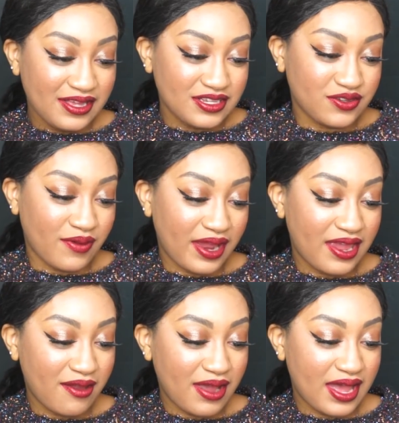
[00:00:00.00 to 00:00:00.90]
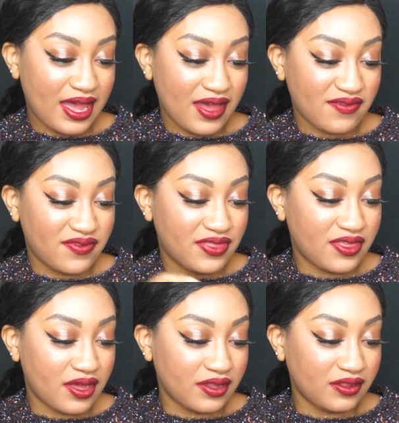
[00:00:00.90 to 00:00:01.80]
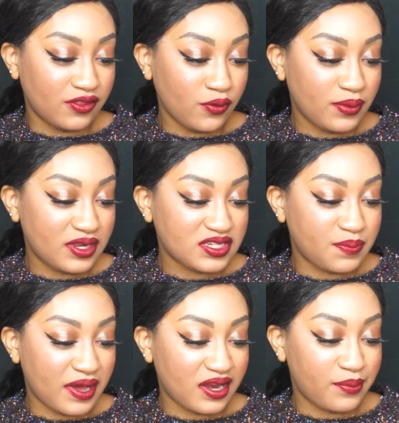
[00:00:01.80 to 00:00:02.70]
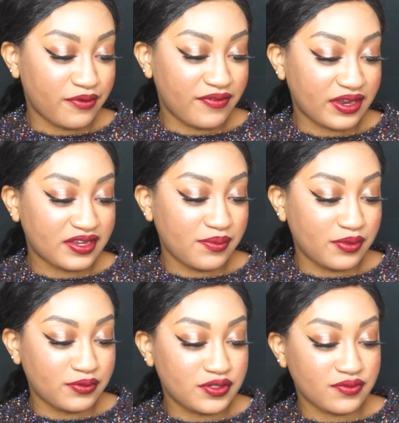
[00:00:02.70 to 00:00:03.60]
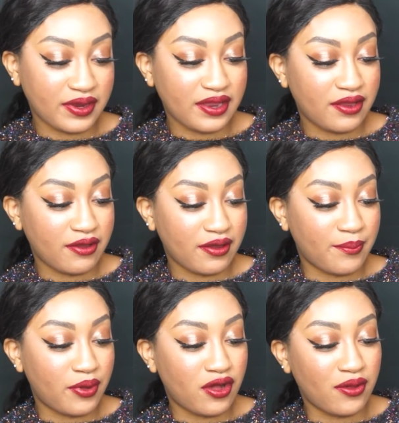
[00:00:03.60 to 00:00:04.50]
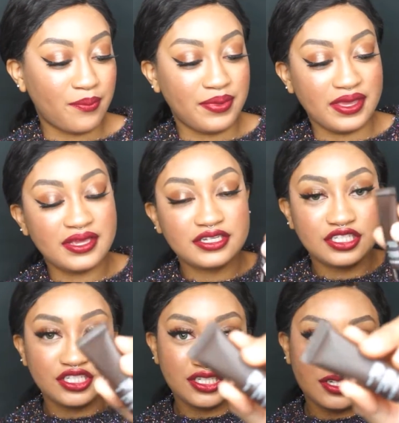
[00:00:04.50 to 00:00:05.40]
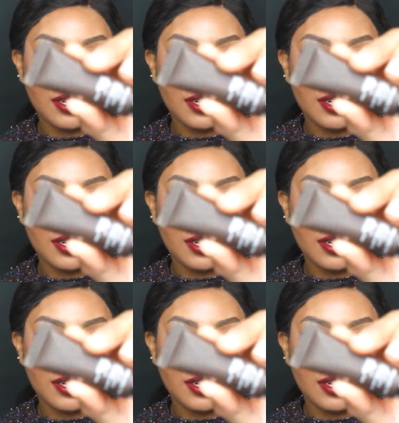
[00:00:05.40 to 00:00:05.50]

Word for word: So right here I have the Luminous Body Perfecting Mousse right here in Palm Beach.